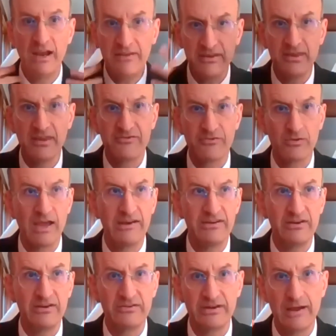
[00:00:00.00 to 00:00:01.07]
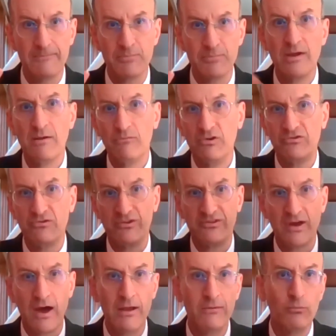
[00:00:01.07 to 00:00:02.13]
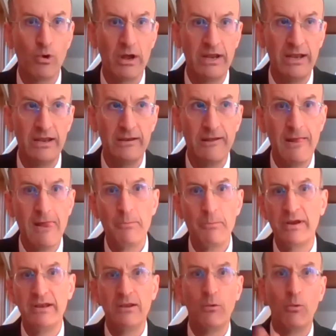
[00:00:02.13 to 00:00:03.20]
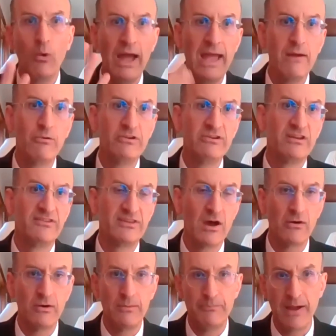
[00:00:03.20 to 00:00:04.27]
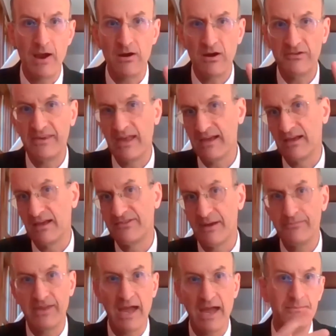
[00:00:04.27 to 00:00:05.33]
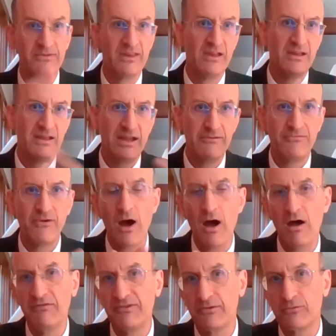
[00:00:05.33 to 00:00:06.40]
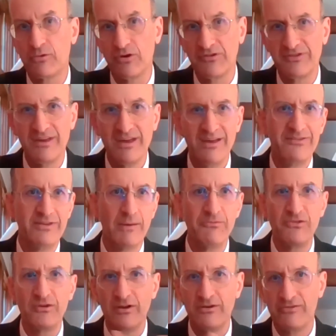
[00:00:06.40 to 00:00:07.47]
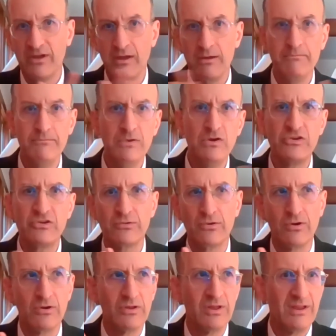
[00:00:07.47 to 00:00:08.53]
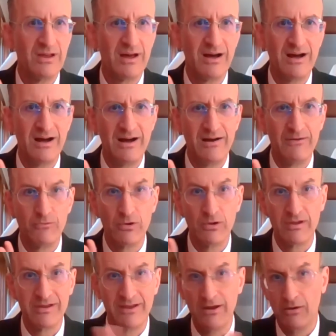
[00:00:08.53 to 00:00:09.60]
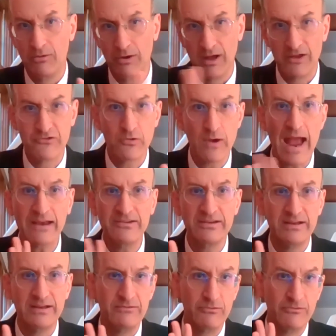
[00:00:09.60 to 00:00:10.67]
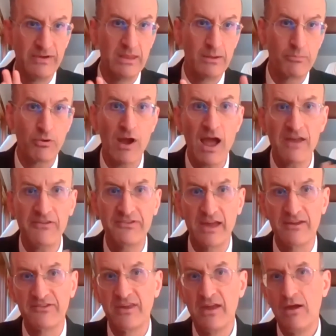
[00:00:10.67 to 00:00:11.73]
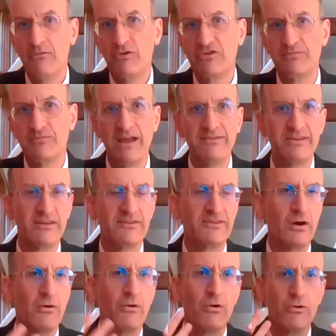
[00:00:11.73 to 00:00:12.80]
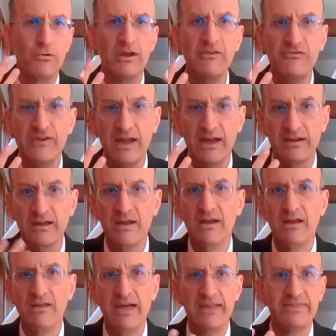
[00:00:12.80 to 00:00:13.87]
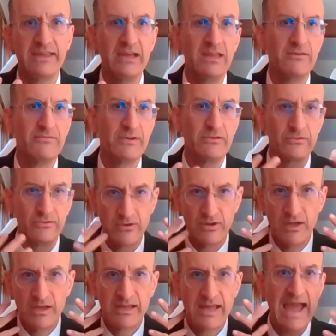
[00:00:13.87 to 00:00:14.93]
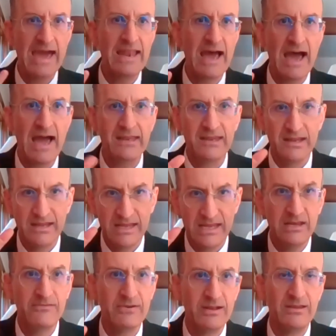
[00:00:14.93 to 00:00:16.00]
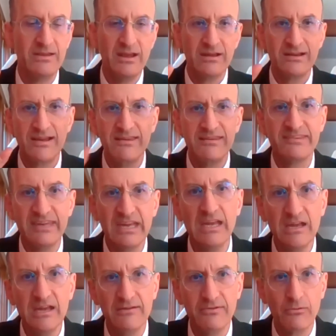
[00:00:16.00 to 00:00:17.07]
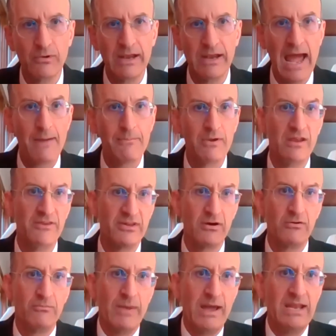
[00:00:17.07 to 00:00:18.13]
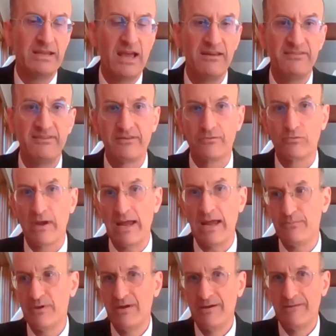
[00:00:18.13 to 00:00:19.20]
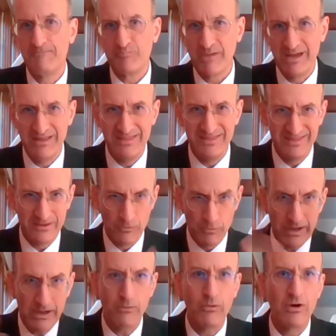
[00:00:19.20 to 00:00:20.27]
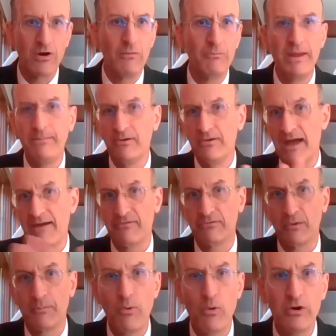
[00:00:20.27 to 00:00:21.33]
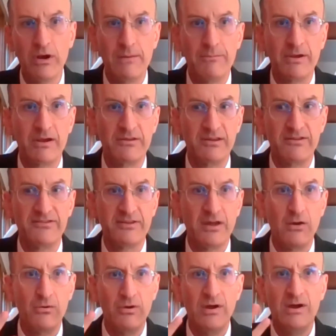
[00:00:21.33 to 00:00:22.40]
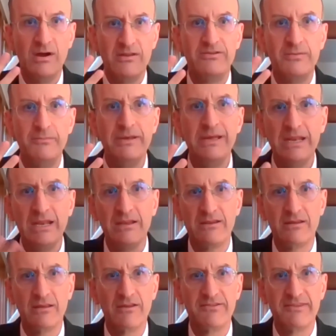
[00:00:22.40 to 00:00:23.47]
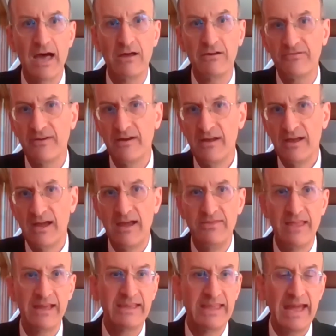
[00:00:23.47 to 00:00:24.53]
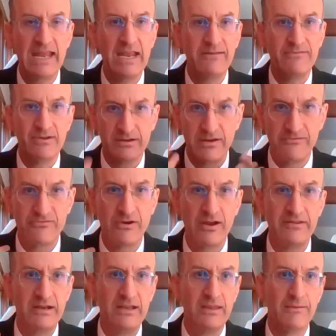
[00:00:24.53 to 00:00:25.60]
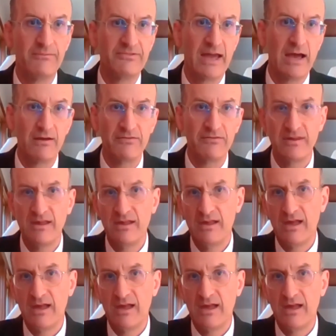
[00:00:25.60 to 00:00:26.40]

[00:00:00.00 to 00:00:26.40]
into this relationship, which was unwanted, but in a way which is so embarrassing and sometimes involves, of course, some sort of mutual attraction within the process, which makes it so horrific that the individual cannot even conceive of what happened. And so many cases of rape in the real world, people never report it because it's so demeaning to the self, and they can't even confront it in themselves.